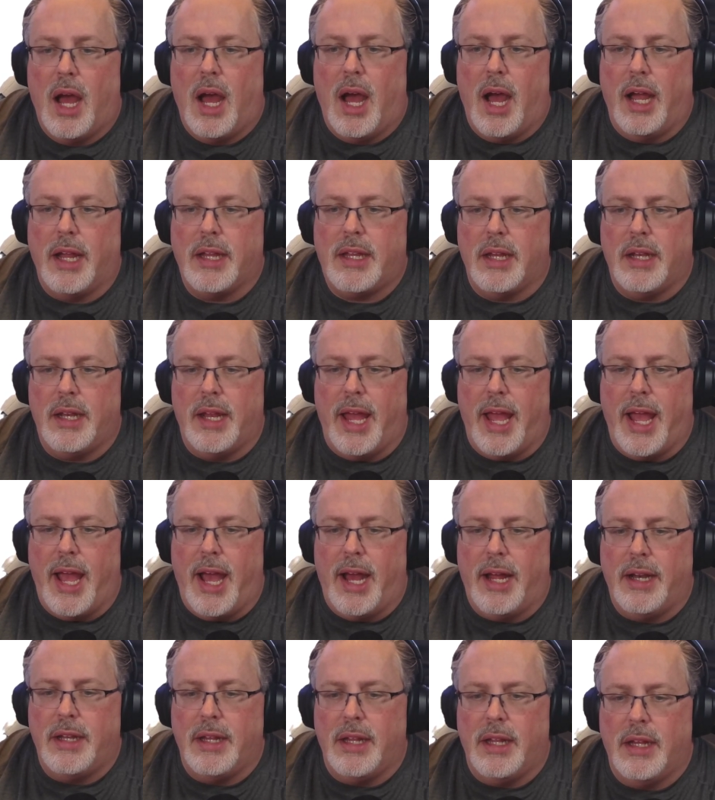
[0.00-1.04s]
I can
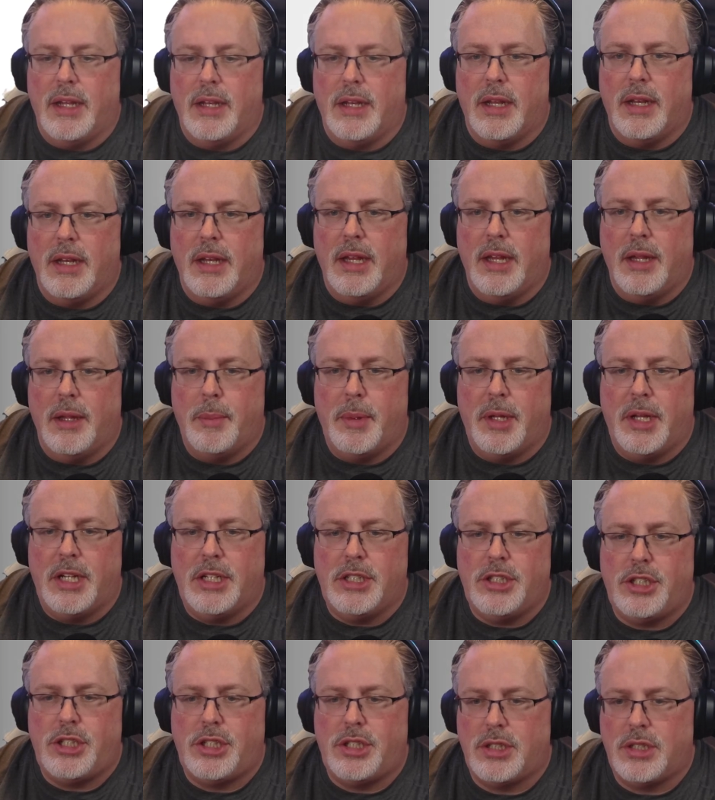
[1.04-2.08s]
add in an
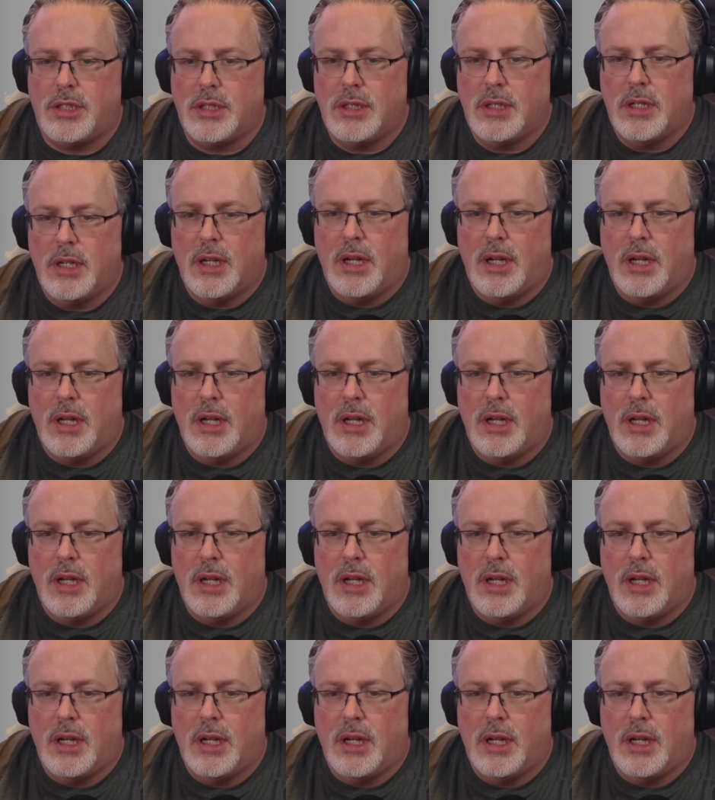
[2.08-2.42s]
image.